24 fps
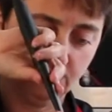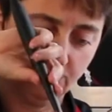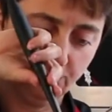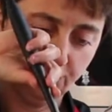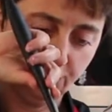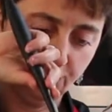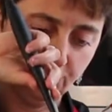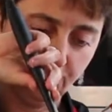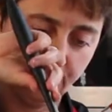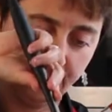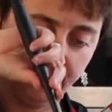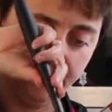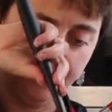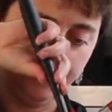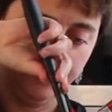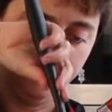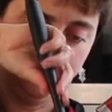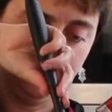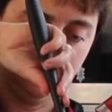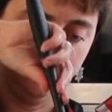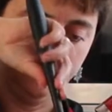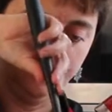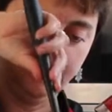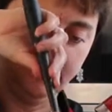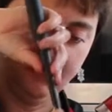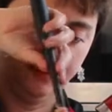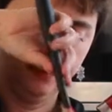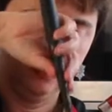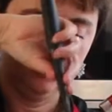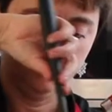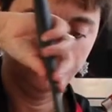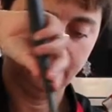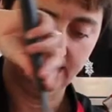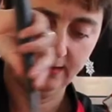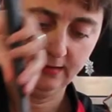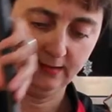pudding
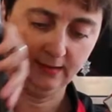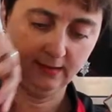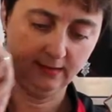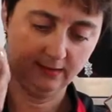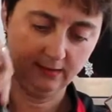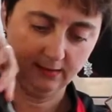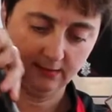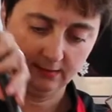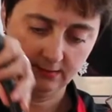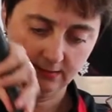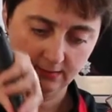in.